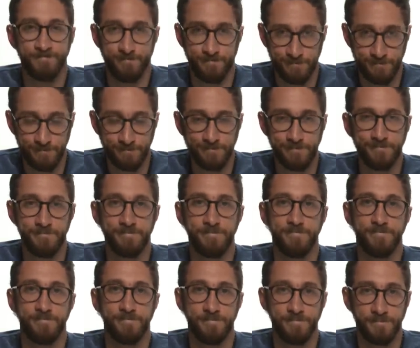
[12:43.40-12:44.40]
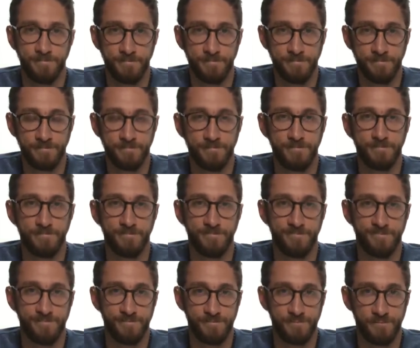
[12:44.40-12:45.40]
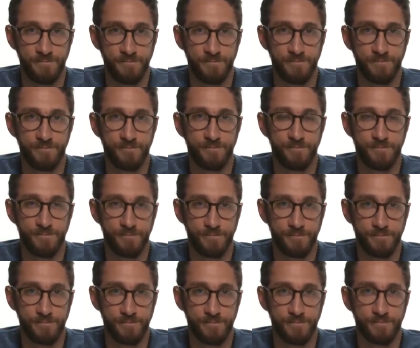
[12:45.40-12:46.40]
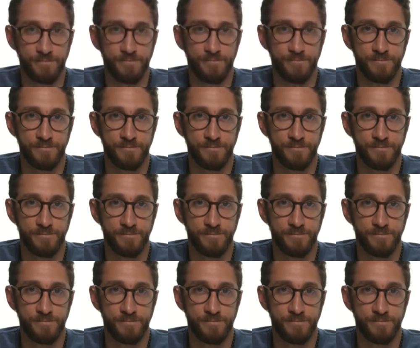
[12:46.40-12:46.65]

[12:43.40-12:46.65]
The person shown says nothing.